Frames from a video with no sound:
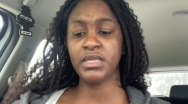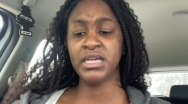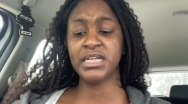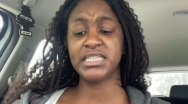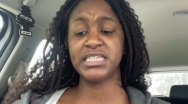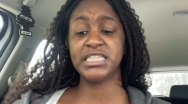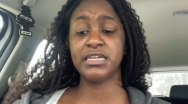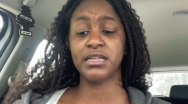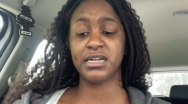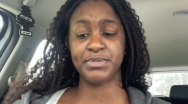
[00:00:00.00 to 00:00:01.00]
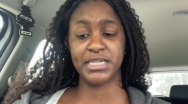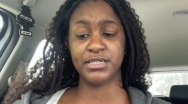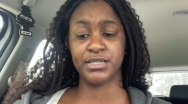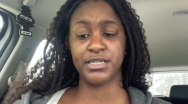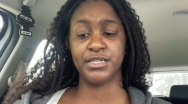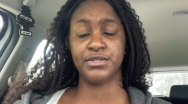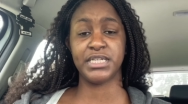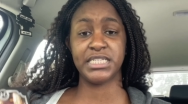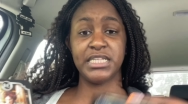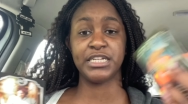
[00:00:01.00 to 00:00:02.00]
because they see a lot of potential in you
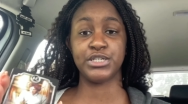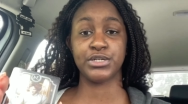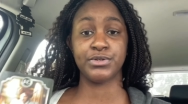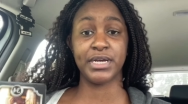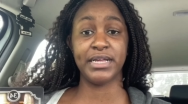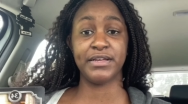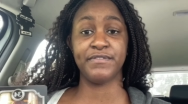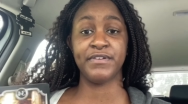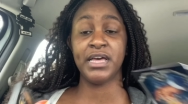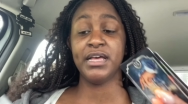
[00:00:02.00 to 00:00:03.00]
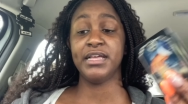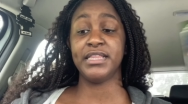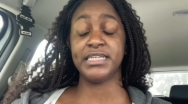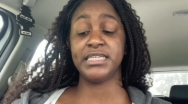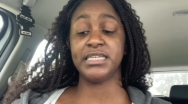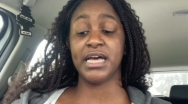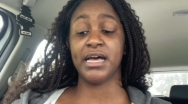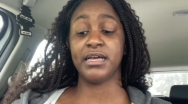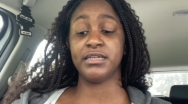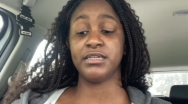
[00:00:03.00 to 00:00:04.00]
they see that you're creative they see
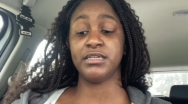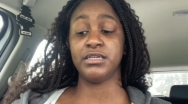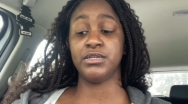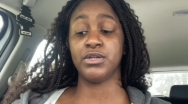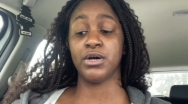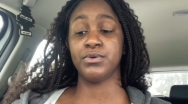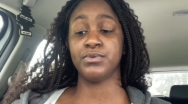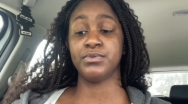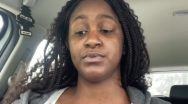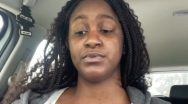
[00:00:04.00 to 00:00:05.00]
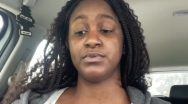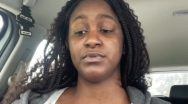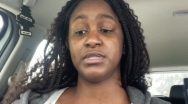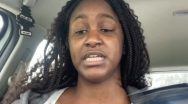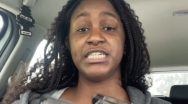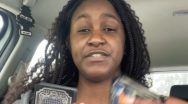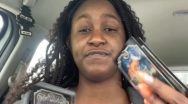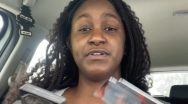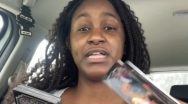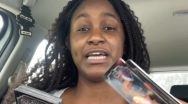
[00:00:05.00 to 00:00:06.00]
that you know they just
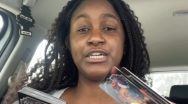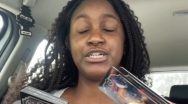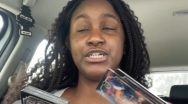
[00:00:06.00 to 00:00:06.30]
feel like